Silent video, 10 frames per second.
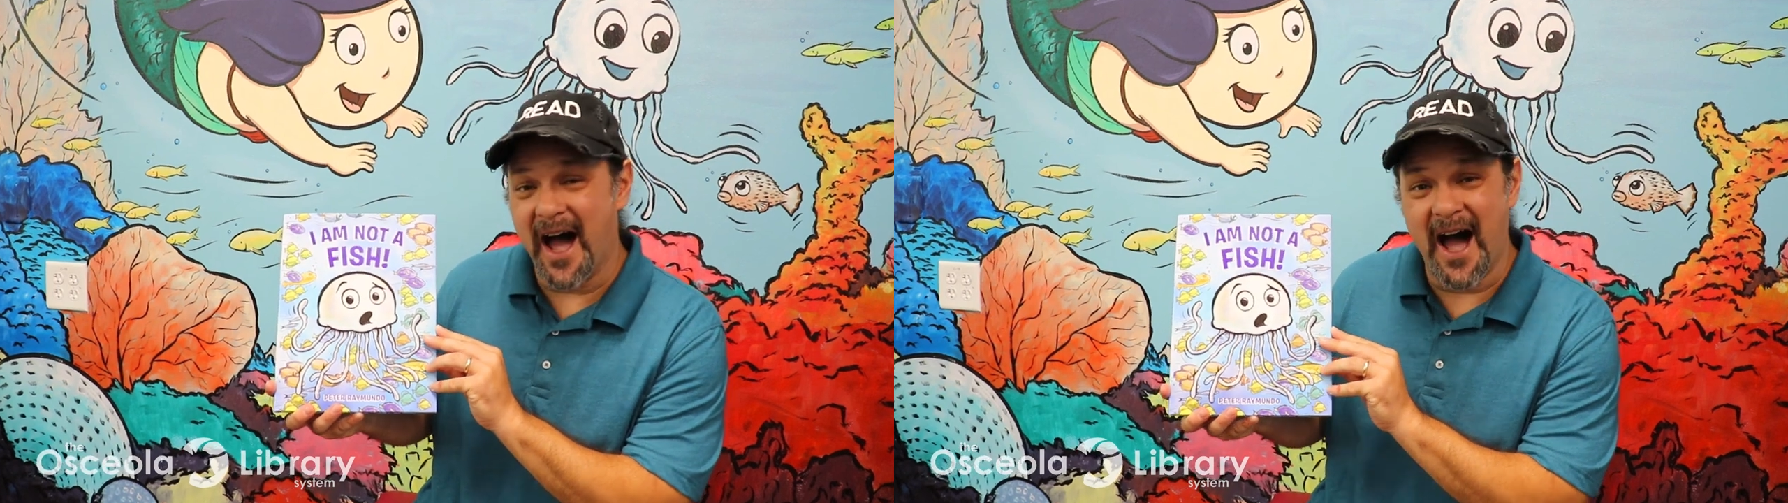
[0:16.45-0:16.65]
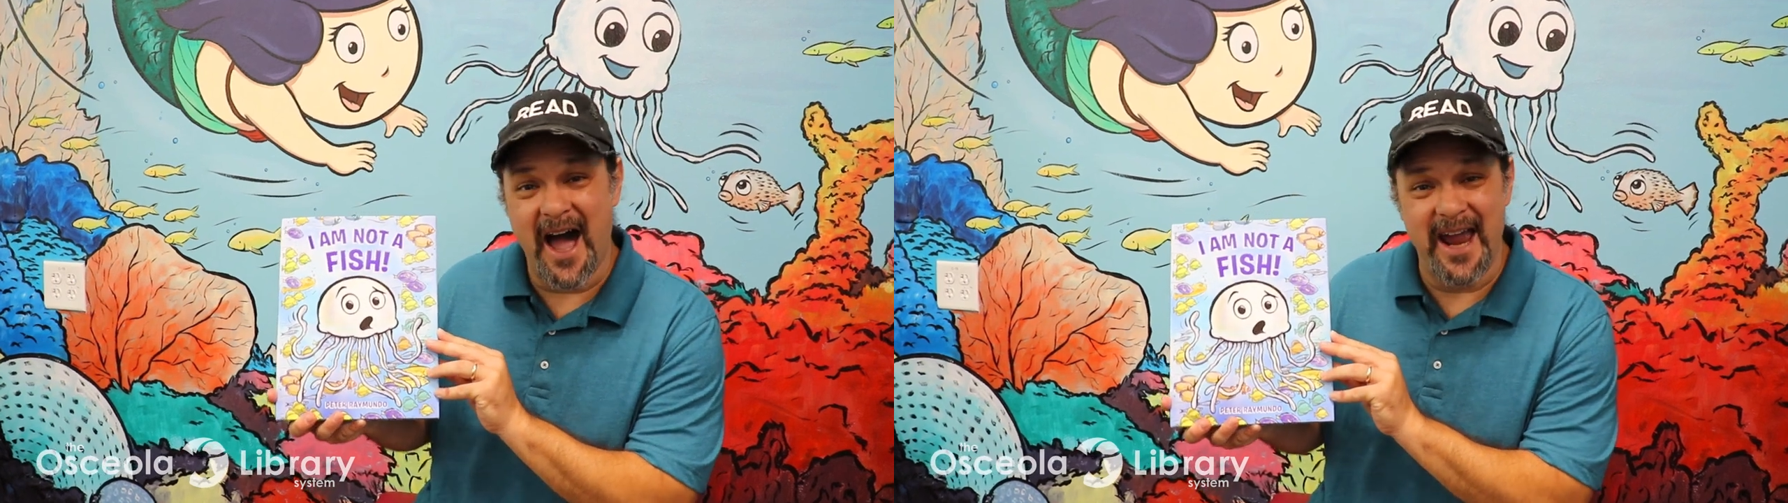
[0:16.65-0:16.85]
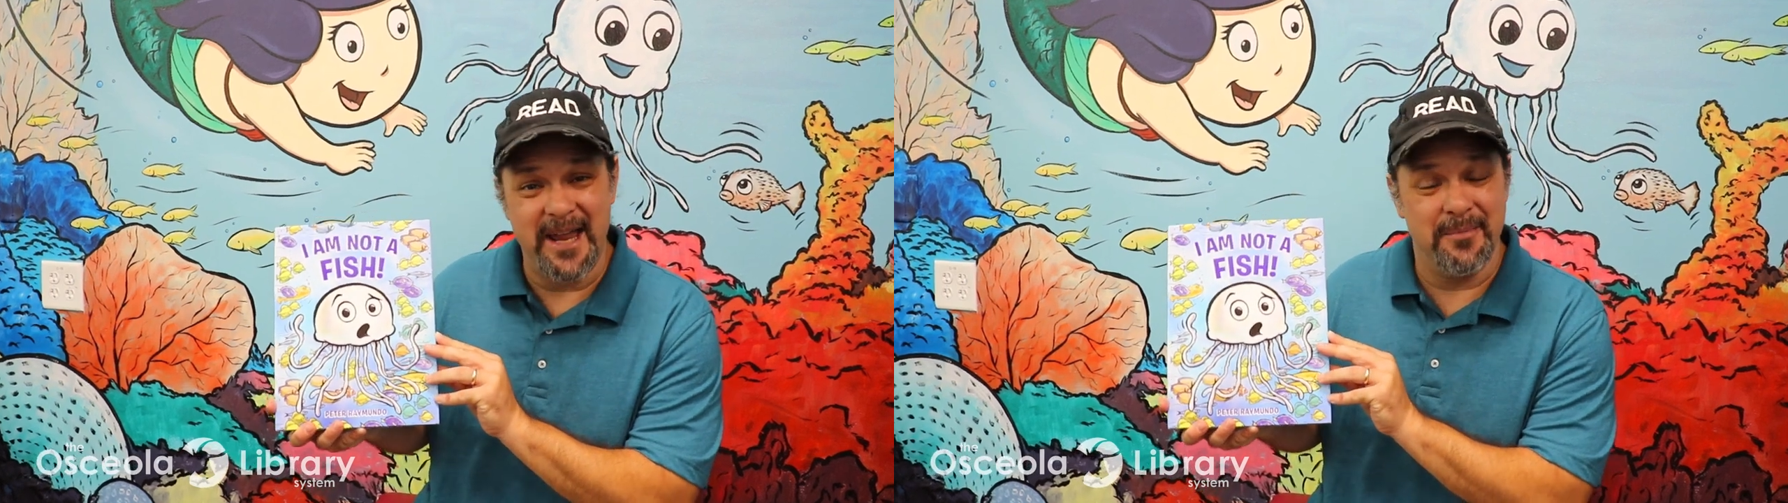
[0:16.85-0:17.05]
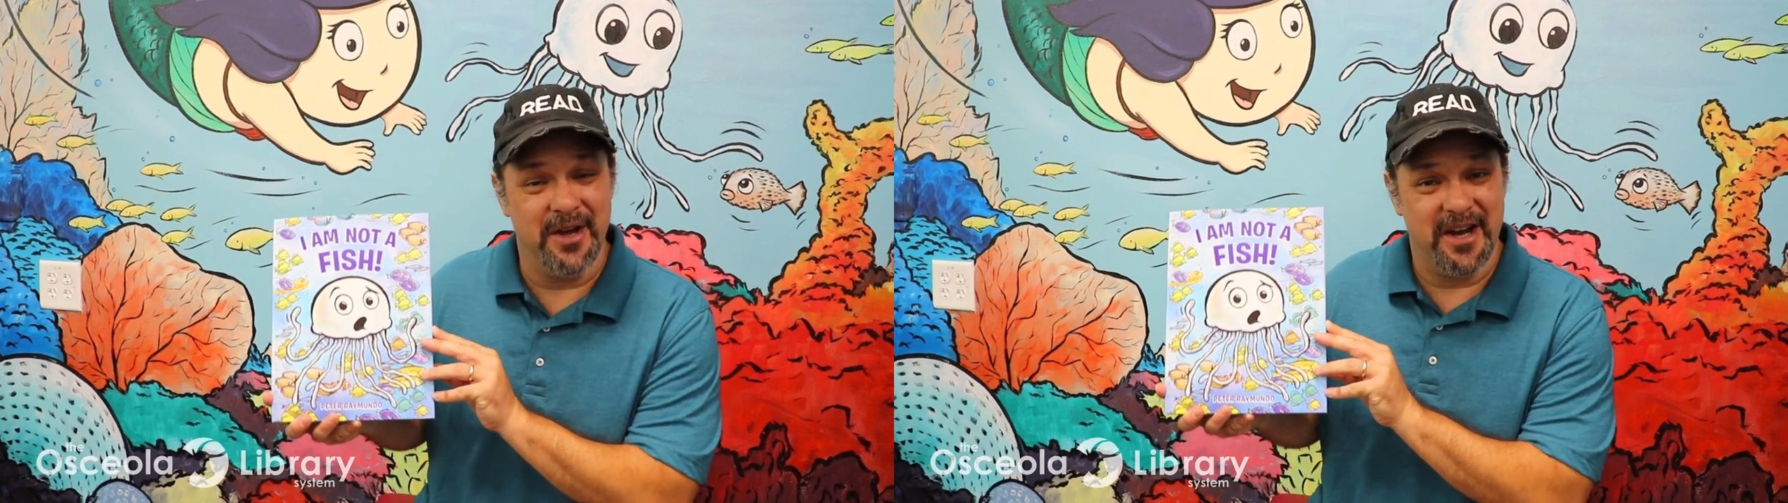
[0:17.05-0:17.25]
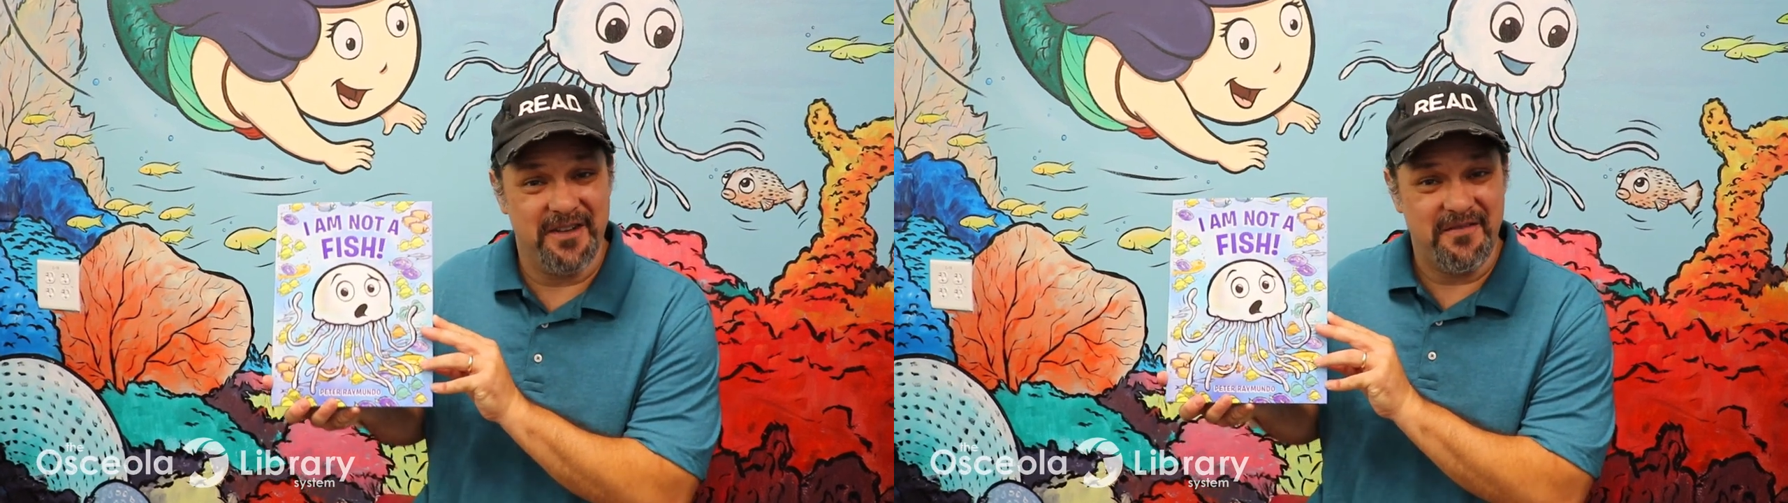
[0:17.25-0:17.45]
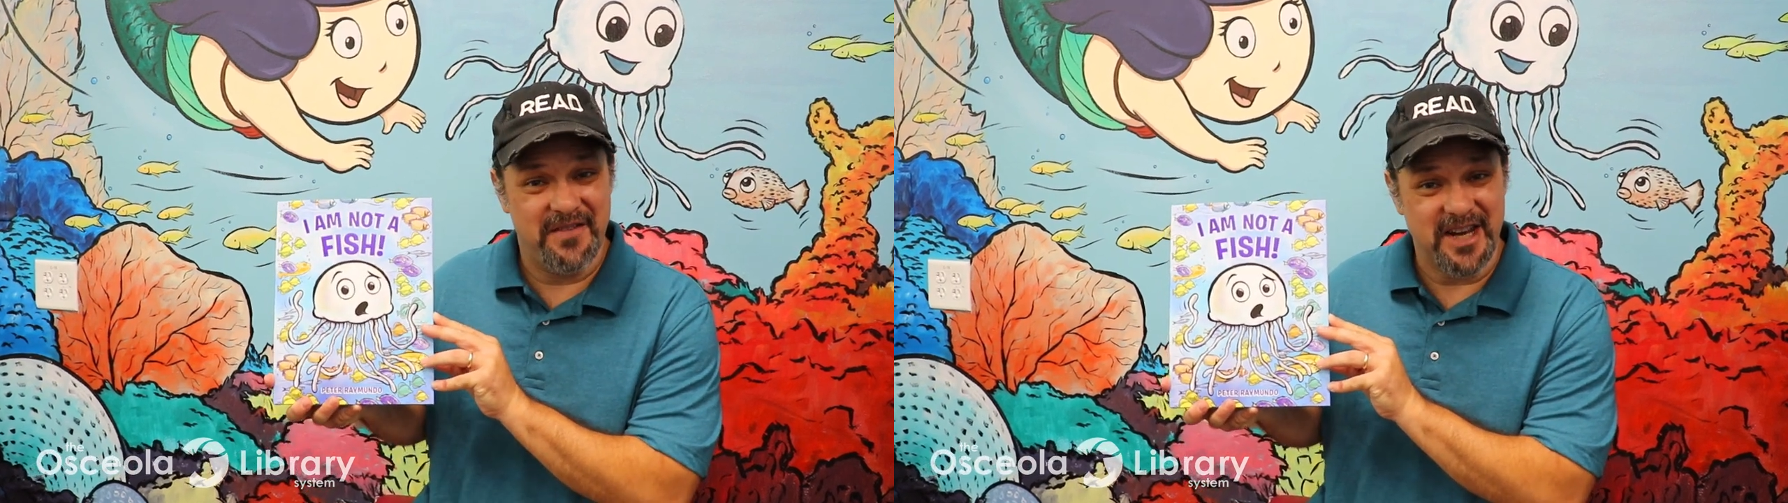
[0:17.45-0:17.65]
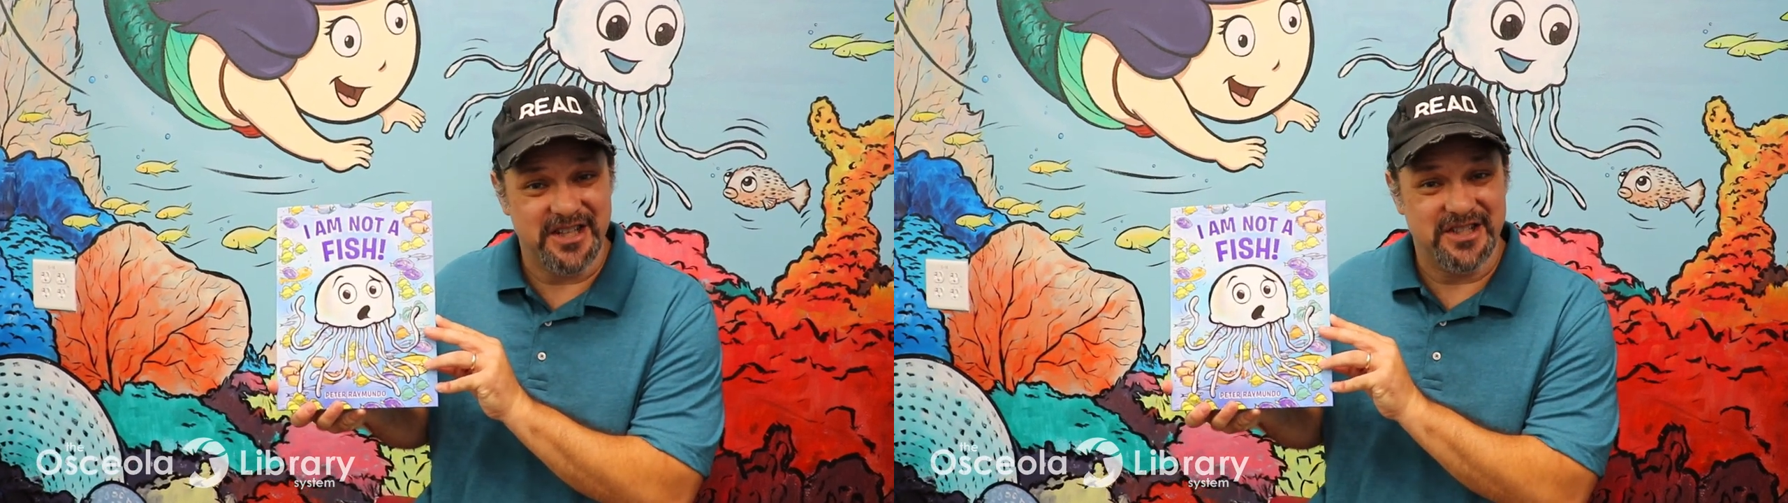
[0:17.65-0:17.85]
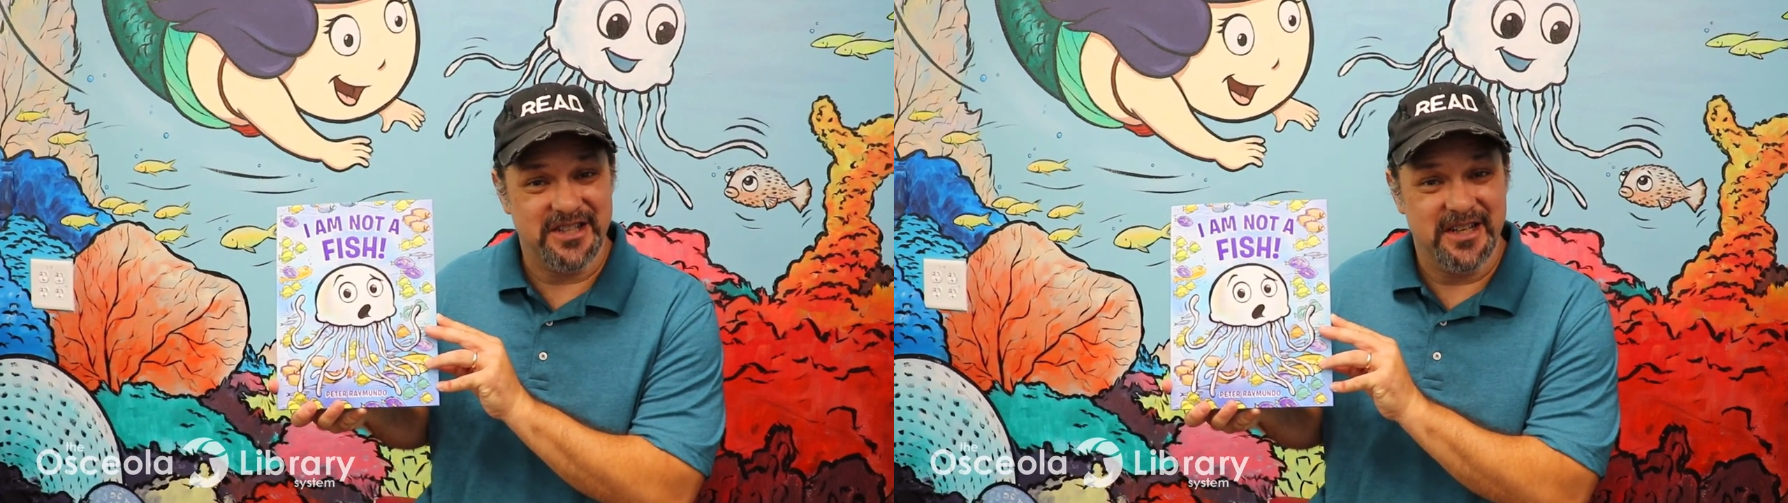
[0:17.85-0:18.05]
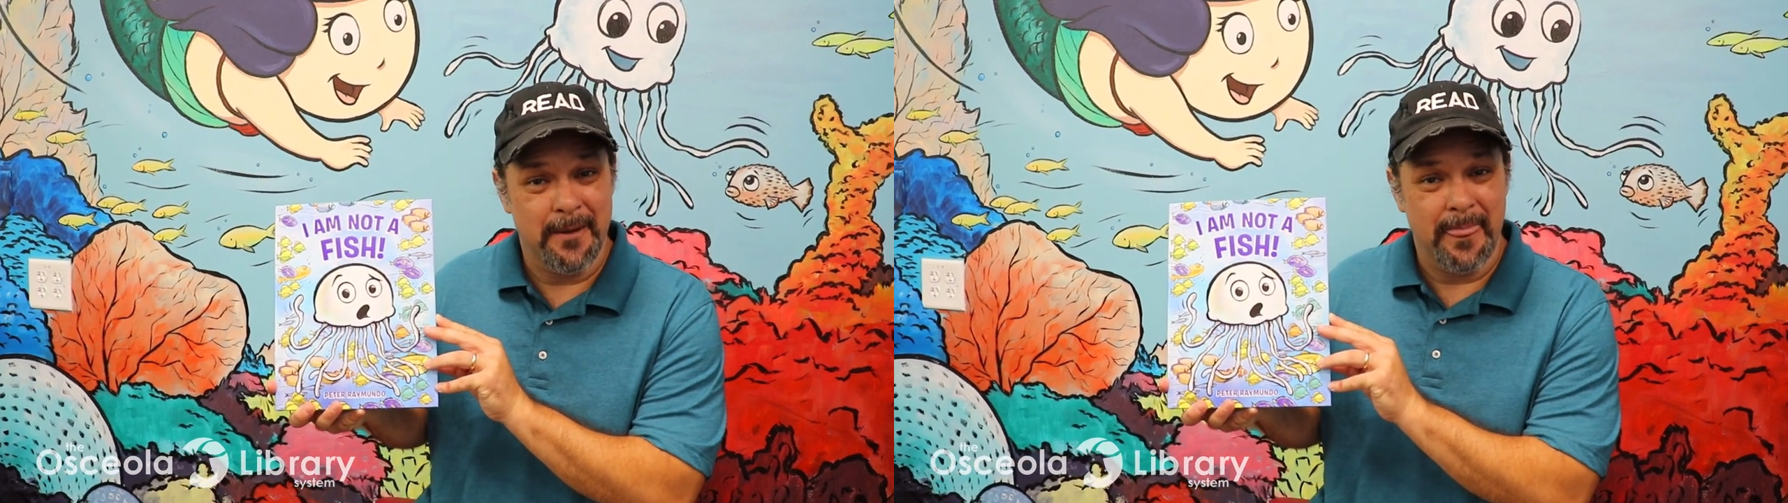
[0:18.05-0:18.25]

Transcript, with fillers: I Am Not a Fish.